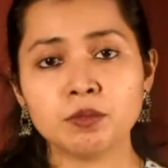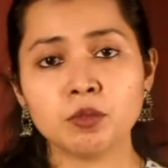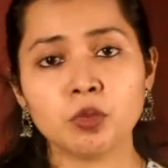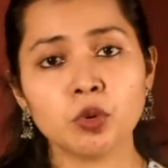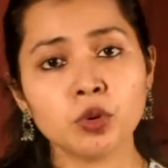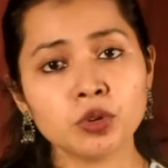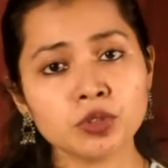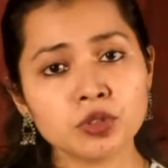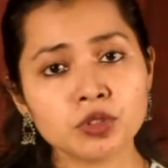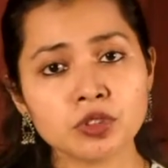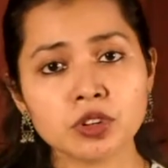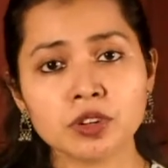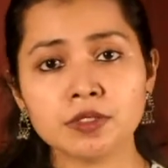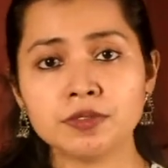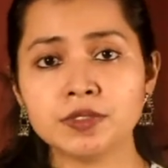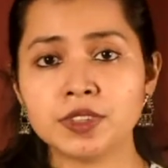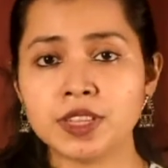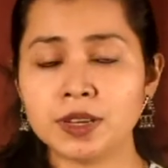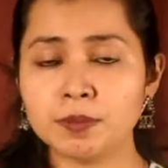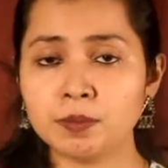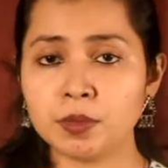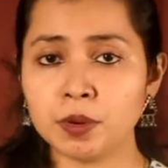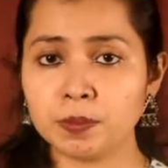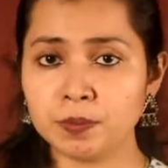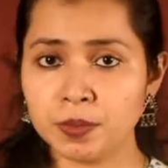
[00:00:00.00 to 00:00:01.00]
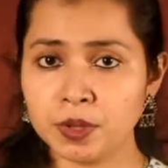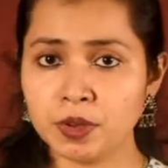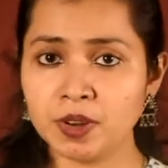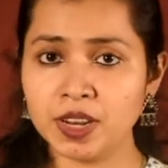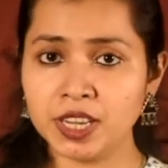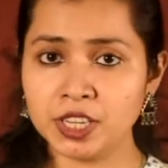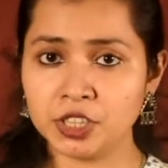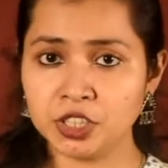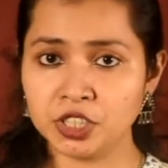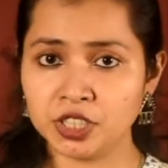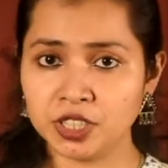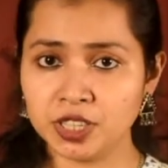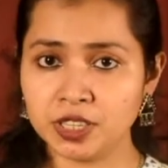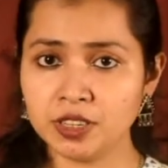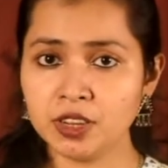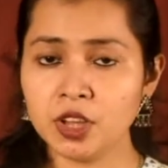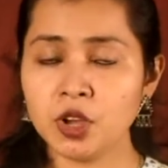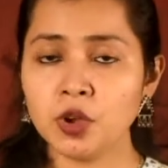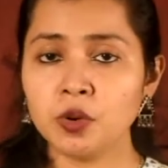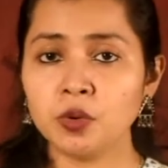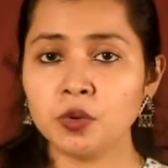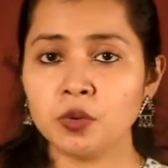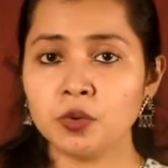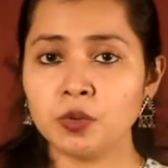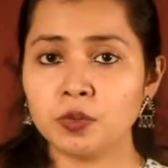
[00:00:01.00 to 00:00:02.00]
most of the population
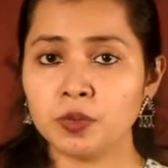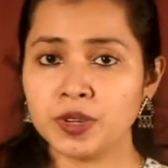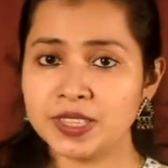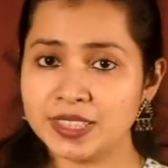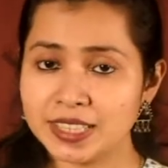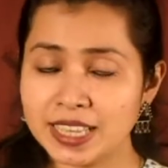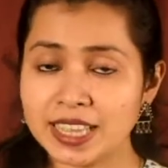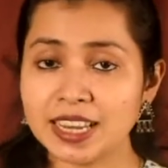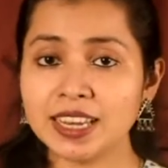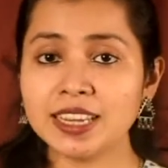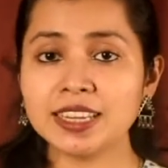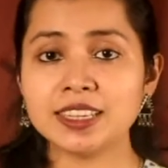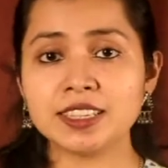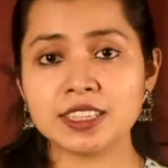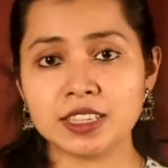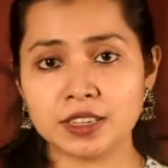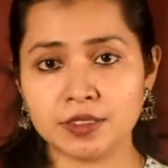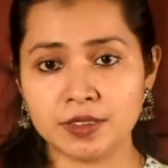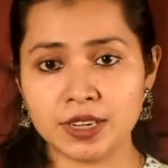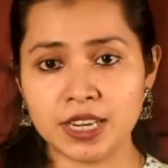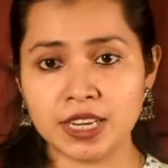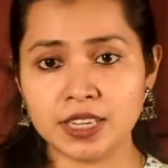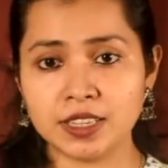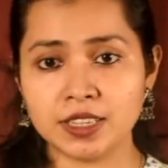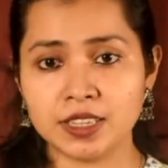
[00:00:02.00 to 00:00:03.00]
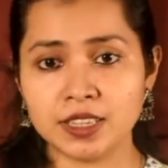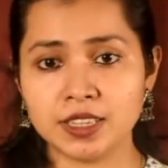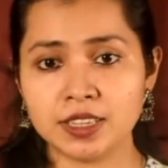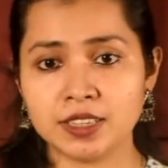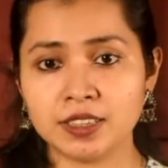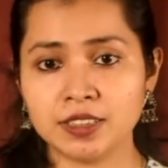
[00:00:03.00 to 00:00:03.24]
was illiterate,